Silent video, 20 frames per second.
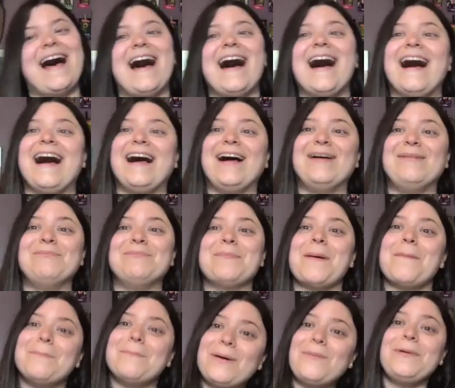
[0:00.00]
But we
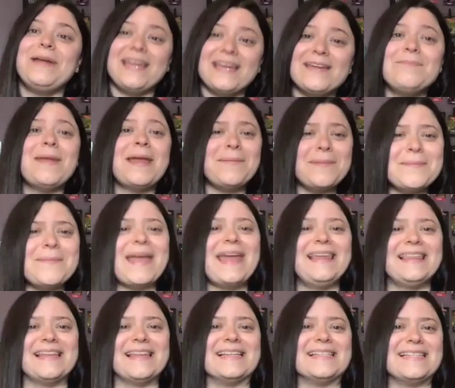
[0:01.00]
can maybe
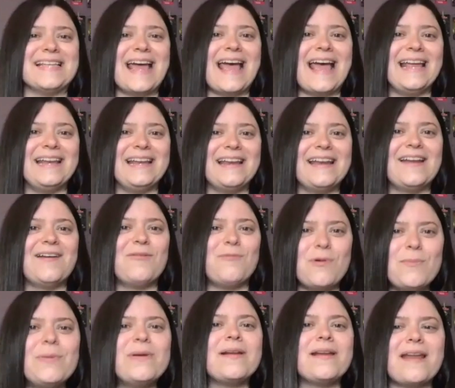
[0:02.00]
make this and
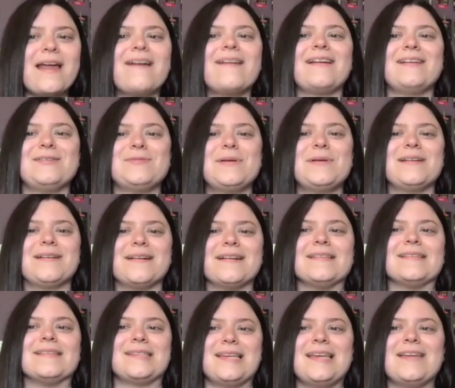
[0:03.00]
we'll put it out on Twitter
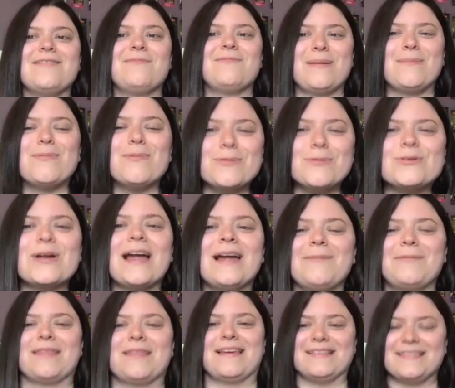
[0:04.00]
and see if people will try
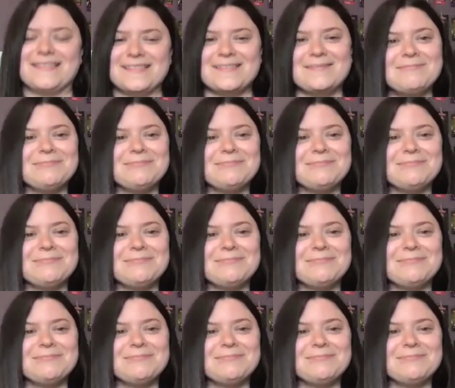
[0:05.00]
it with us.